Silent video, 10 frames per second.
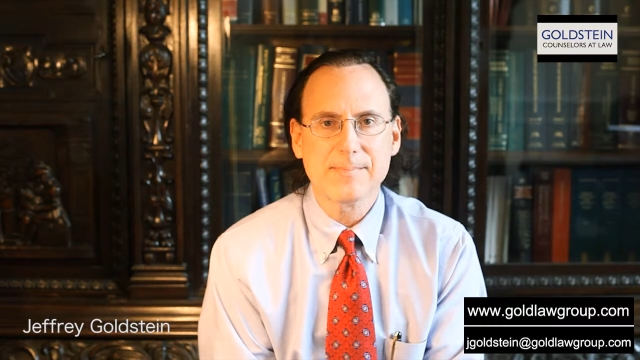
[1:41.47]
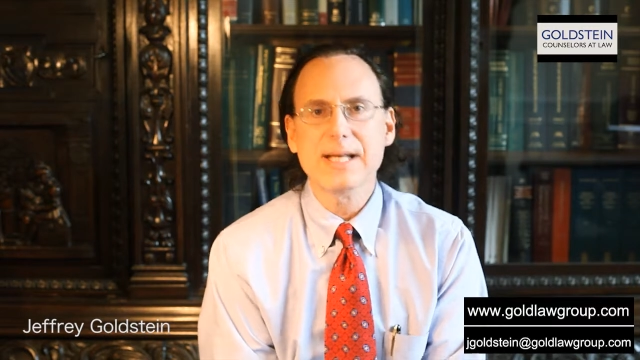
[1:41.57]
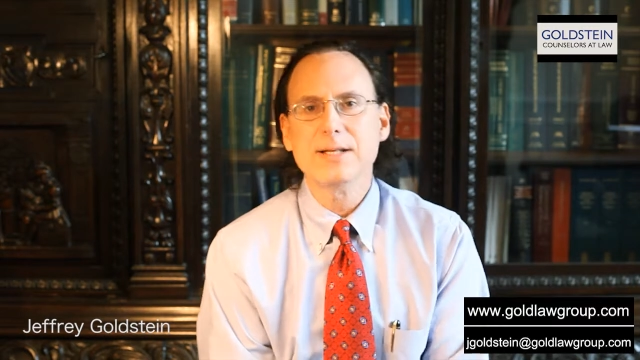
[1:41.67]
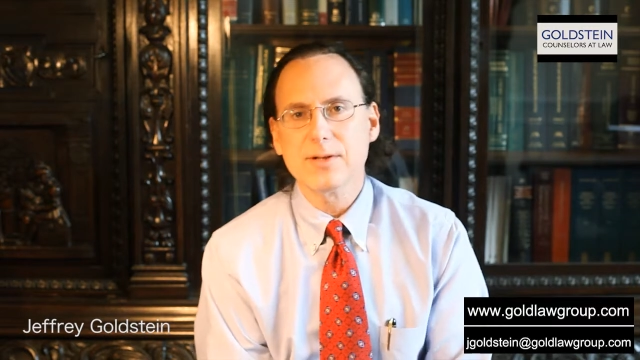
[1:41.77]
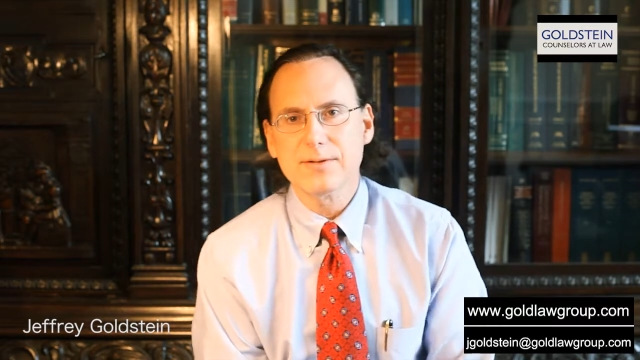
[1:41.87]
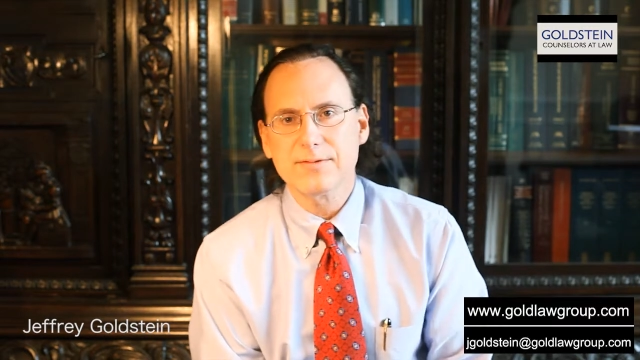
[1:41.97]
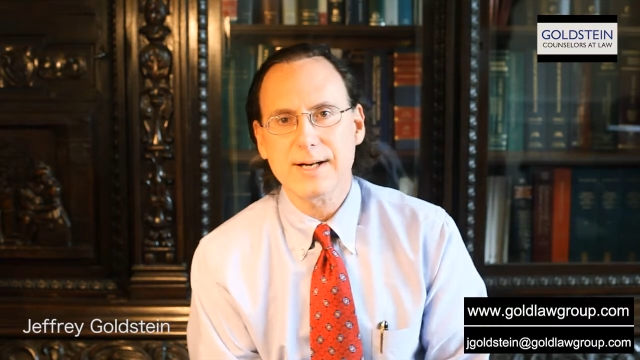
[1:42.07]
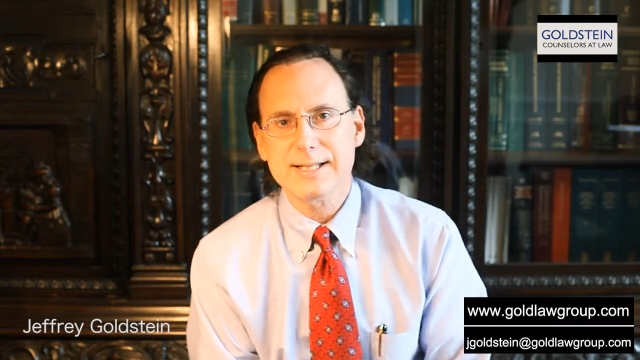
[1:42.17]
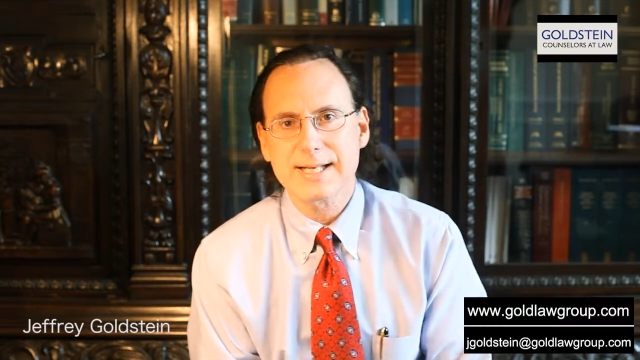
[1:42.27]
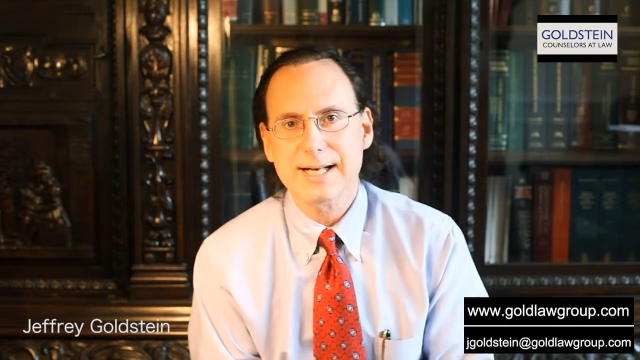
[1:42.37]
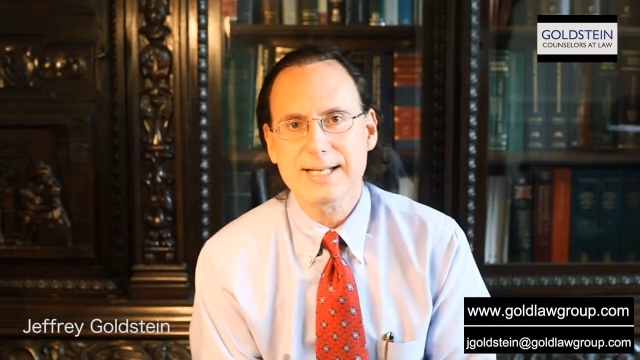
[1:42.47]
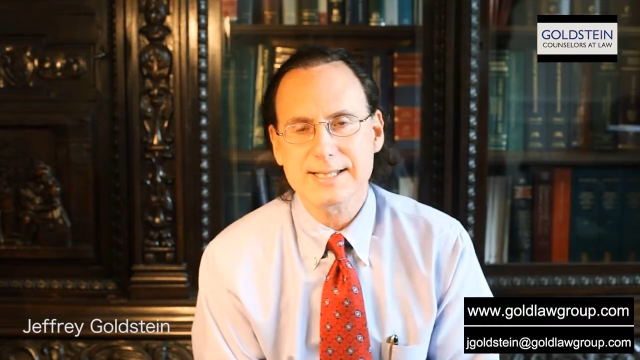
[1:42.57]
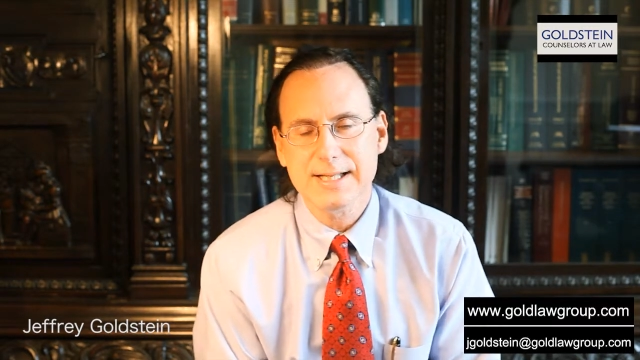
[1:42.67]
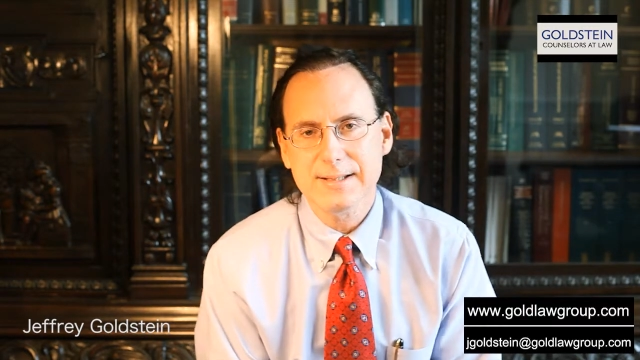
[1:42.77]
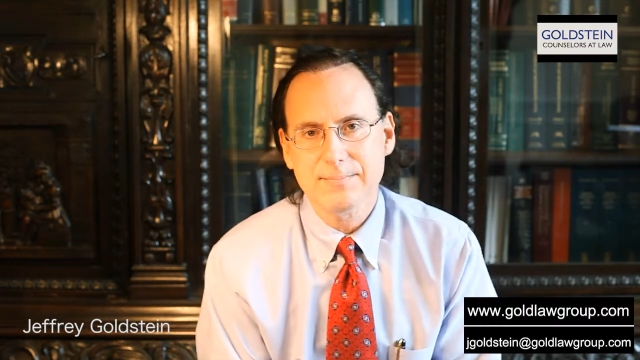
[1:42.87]
made to the
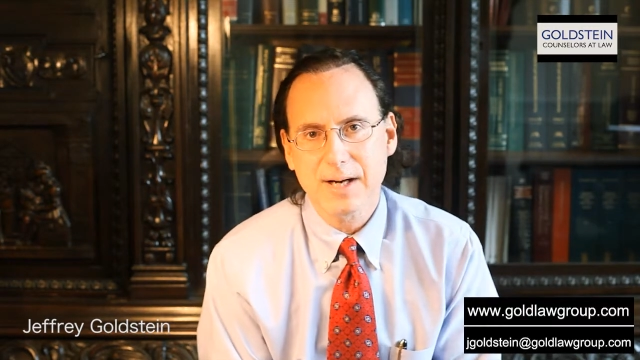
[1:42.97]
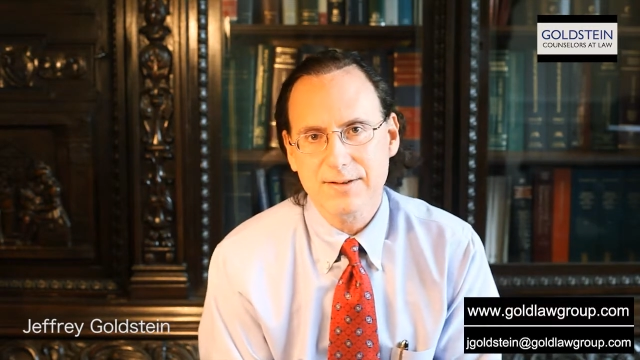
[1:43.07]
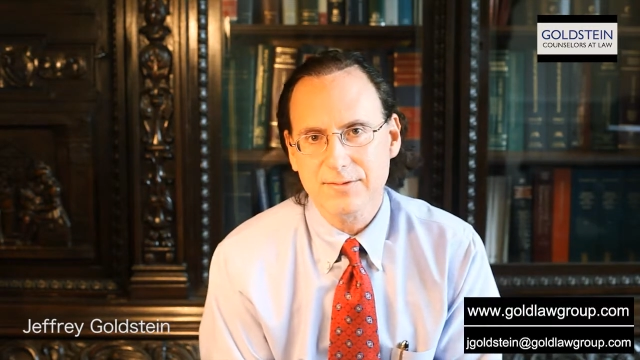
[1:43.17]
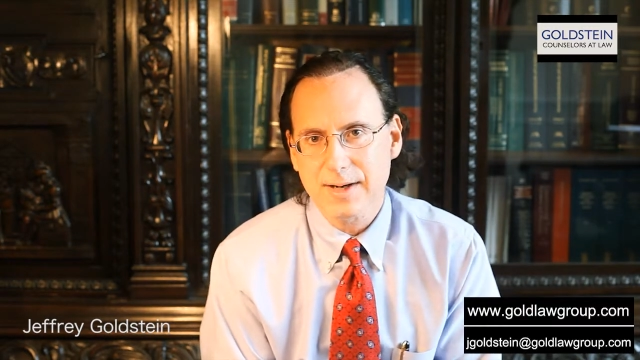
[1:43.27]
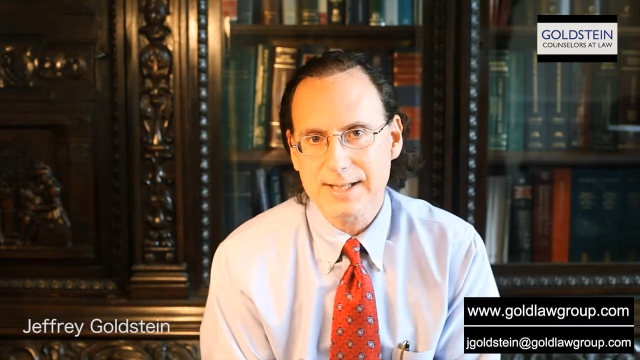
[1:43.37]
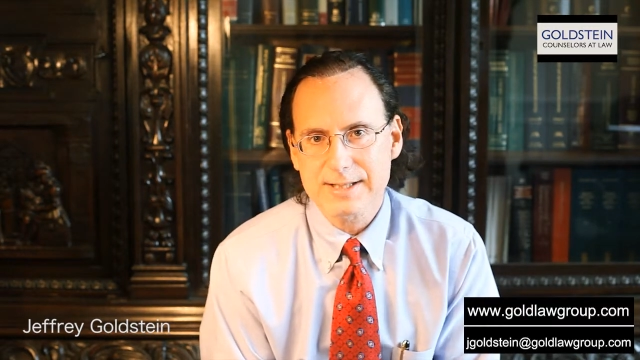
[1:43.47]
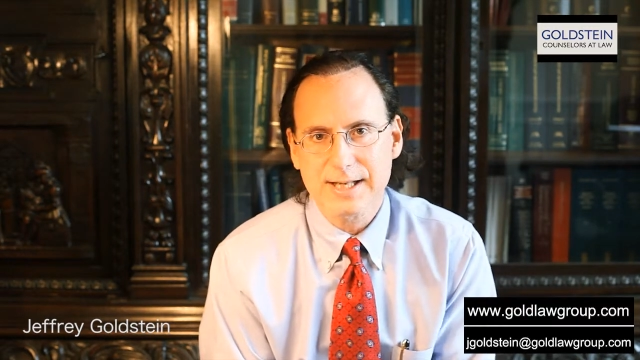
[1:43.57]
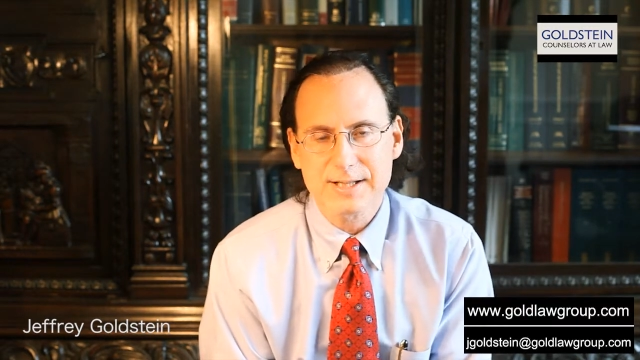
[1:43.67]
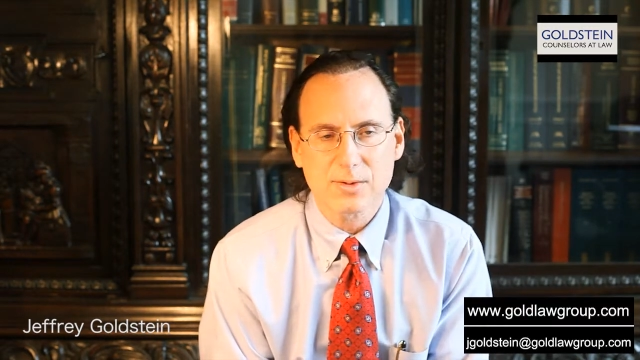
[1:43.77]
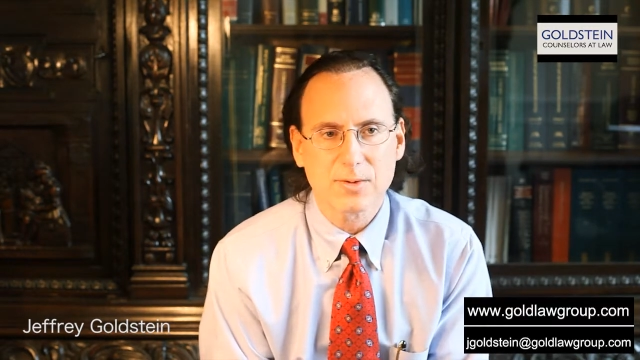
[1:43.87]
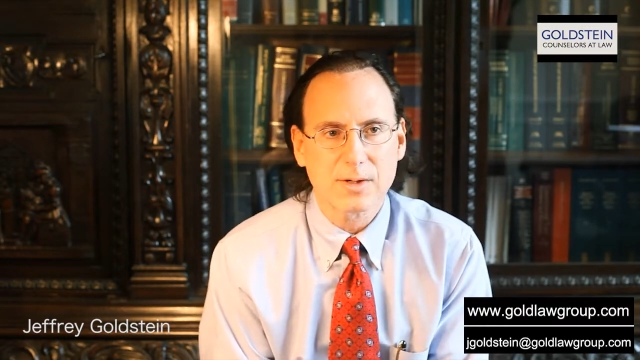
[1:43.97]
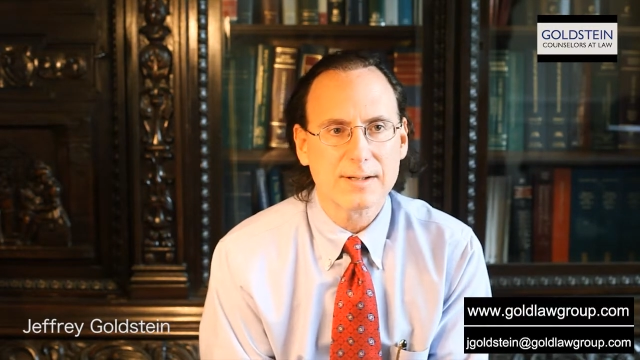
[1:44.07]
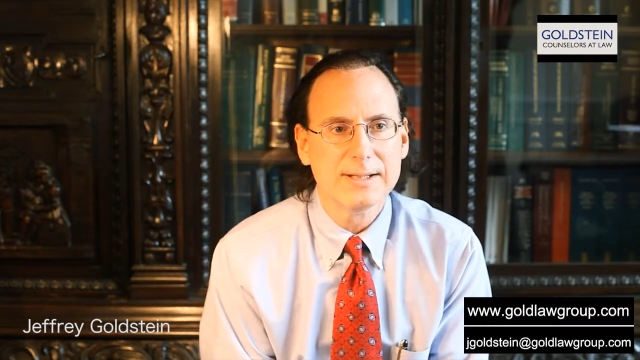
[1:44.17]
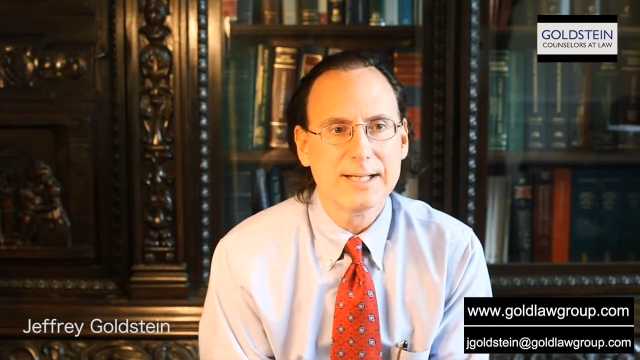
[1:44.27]
franchisee by the franchisor.